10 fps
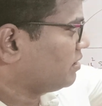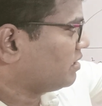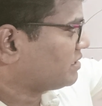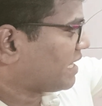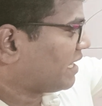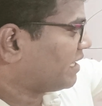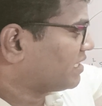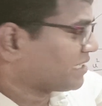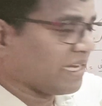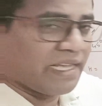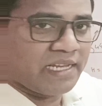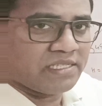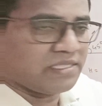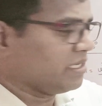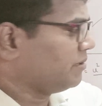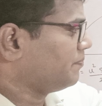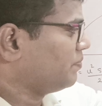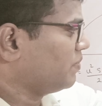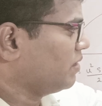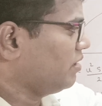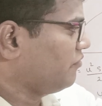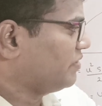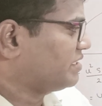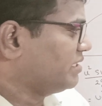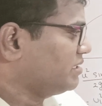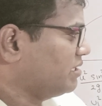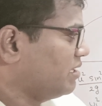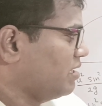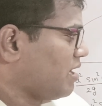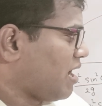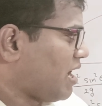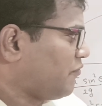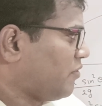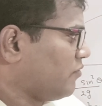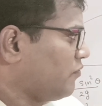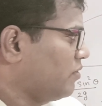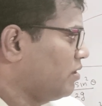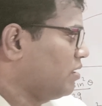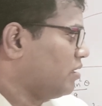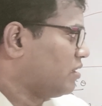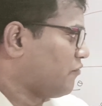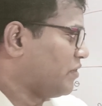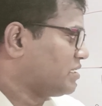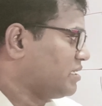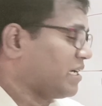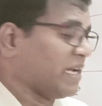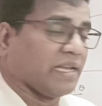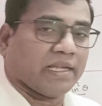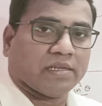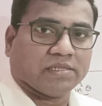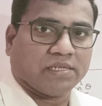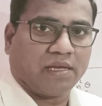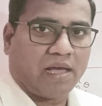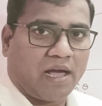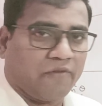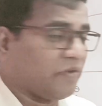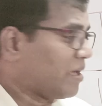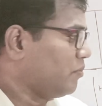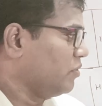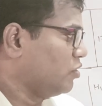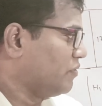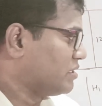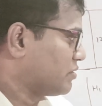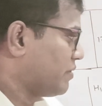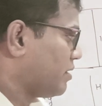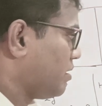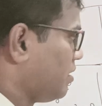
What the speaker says: in the second case kinetic energy, which is half of the first kinetic energy, half m u1 square.